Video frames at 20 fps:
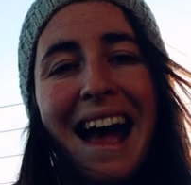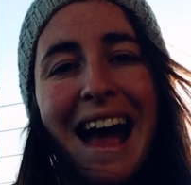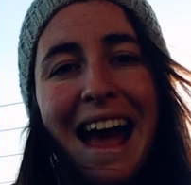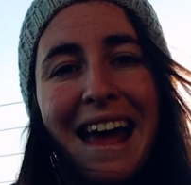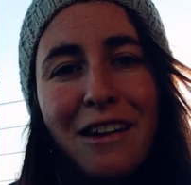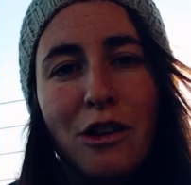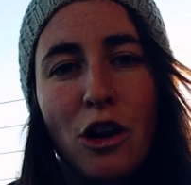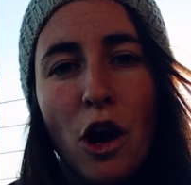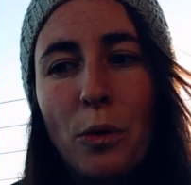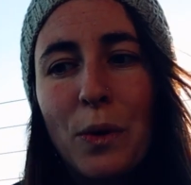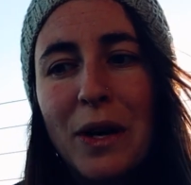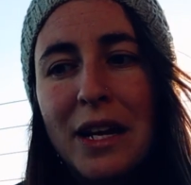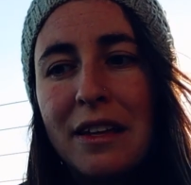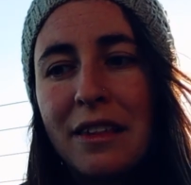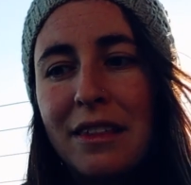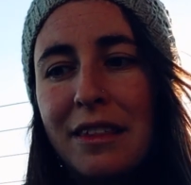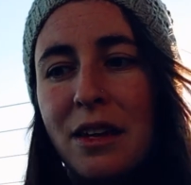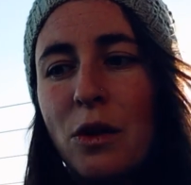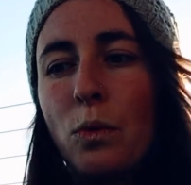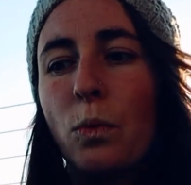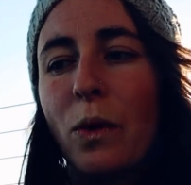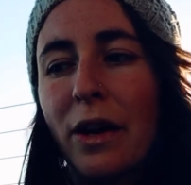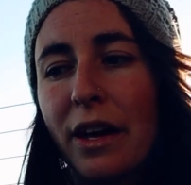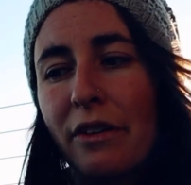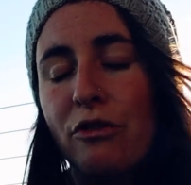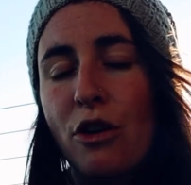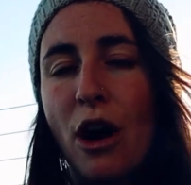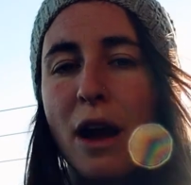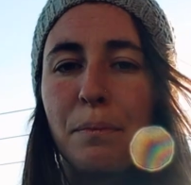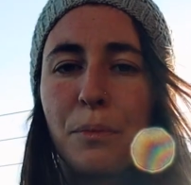and knowing that
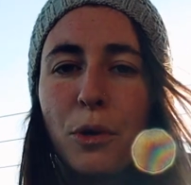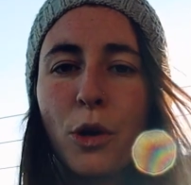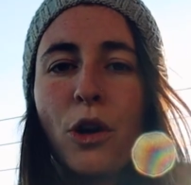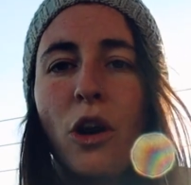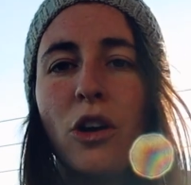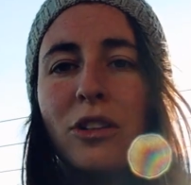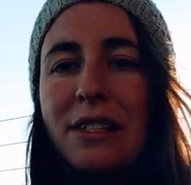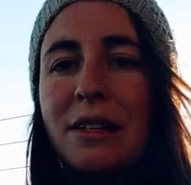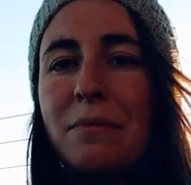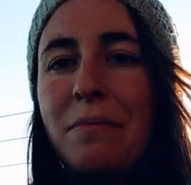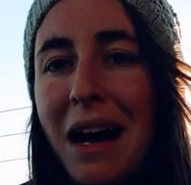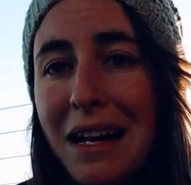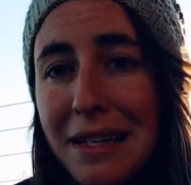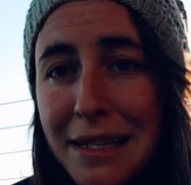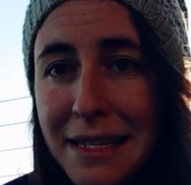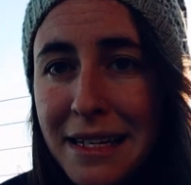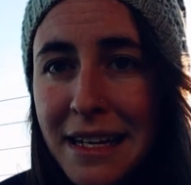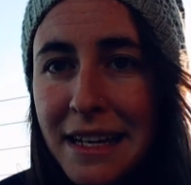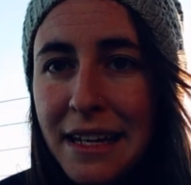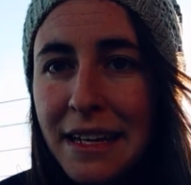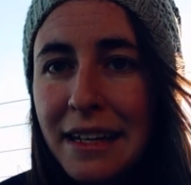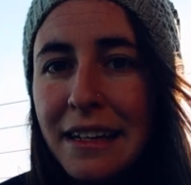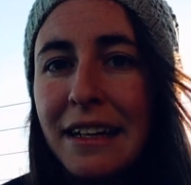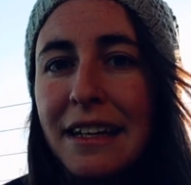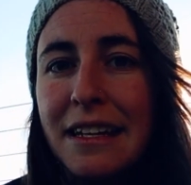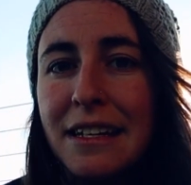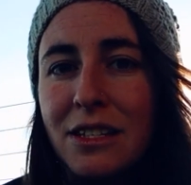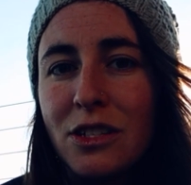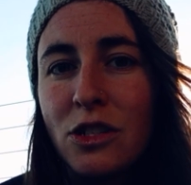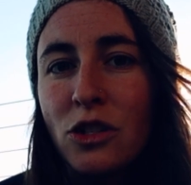whatever I put onto my skin
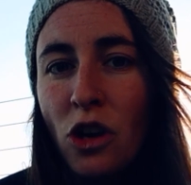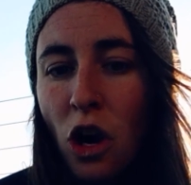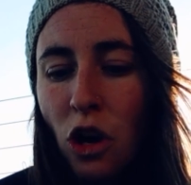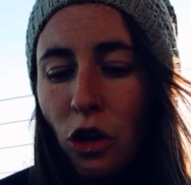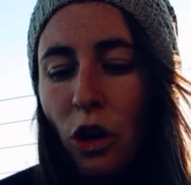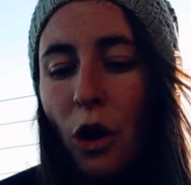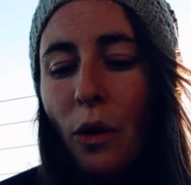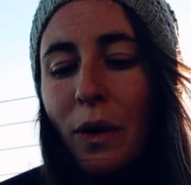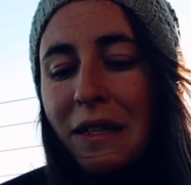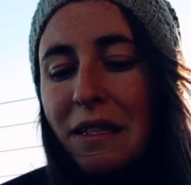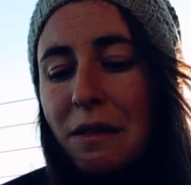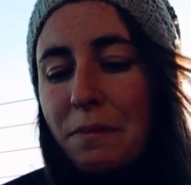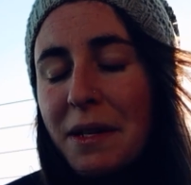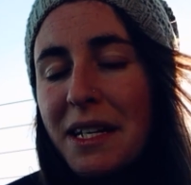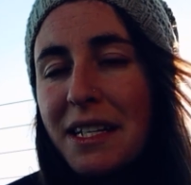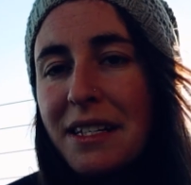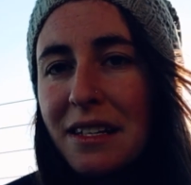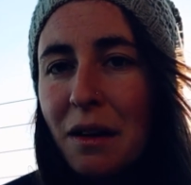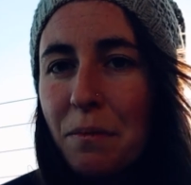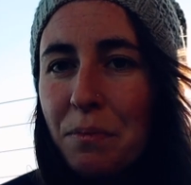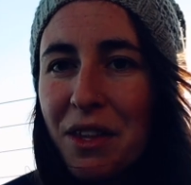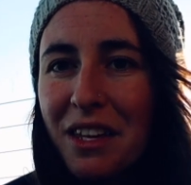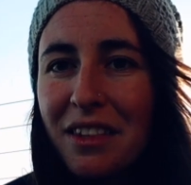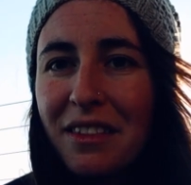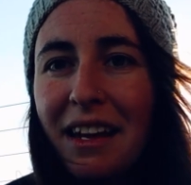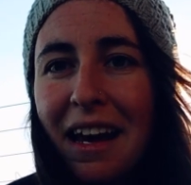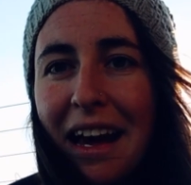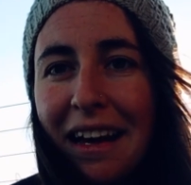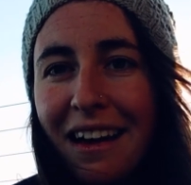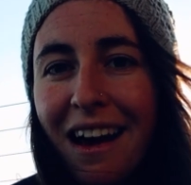is not going to be something
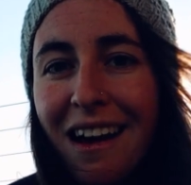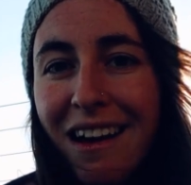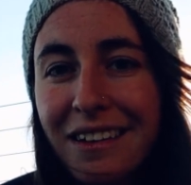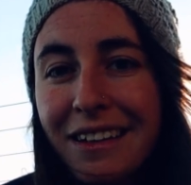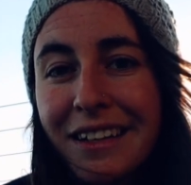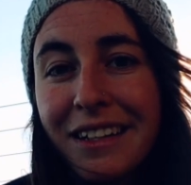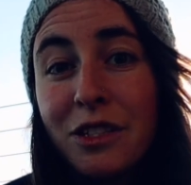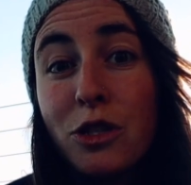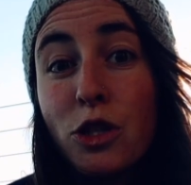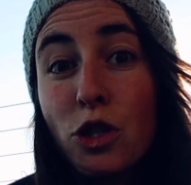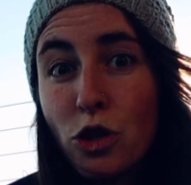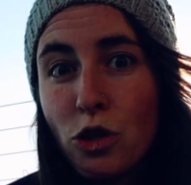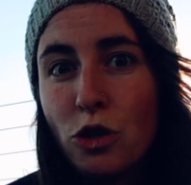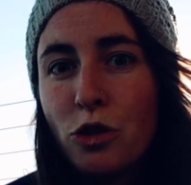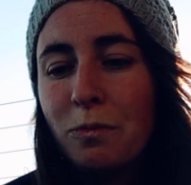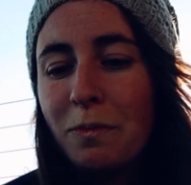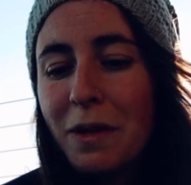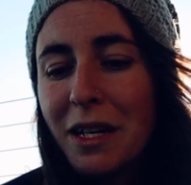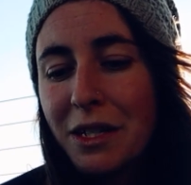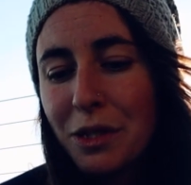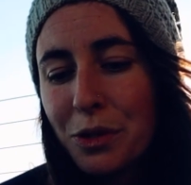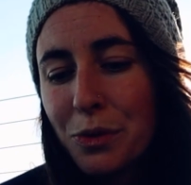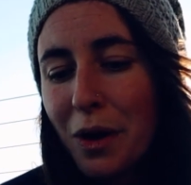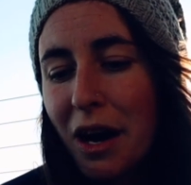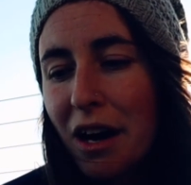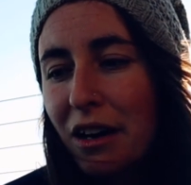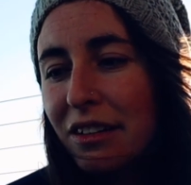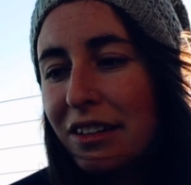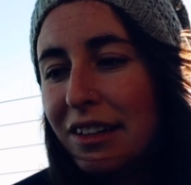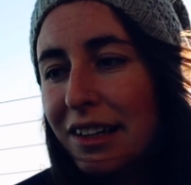that I can't consume as
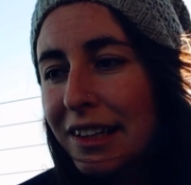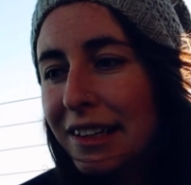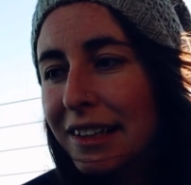well.